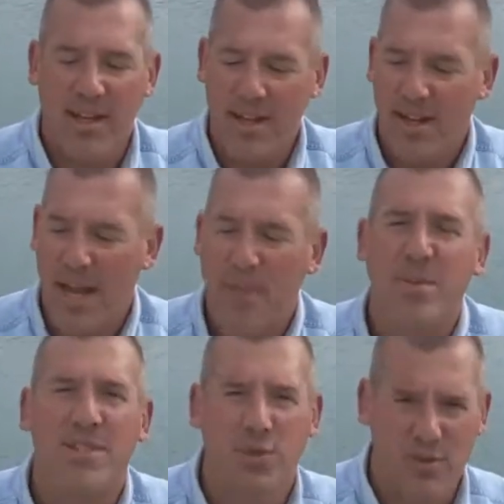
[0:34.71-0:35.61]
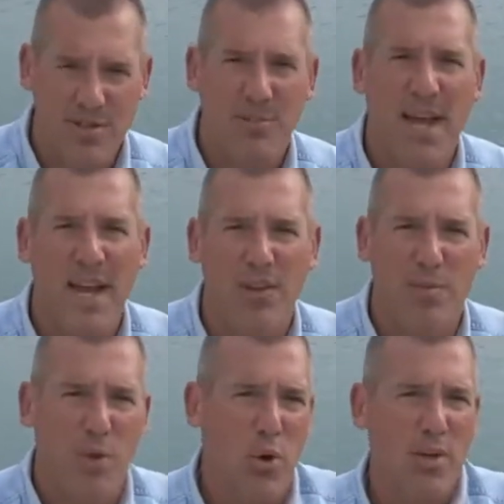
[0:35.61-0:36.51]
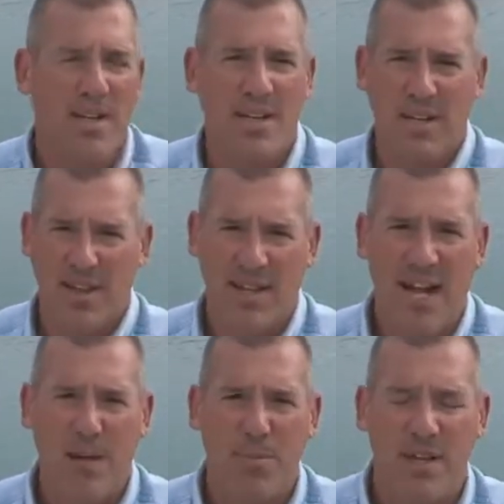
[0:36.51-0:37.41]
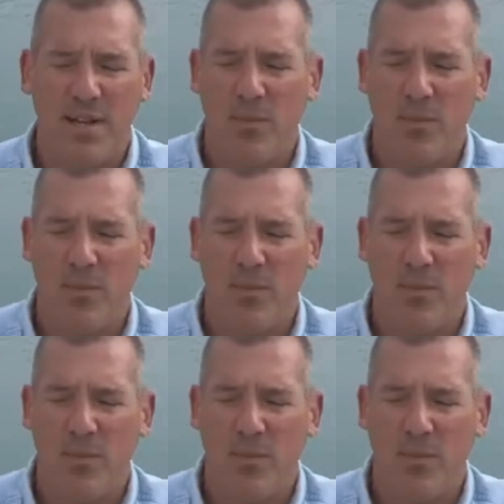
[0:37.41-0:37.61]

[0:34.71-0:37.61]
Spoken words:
happens towards the back of the boat and into the cockpit.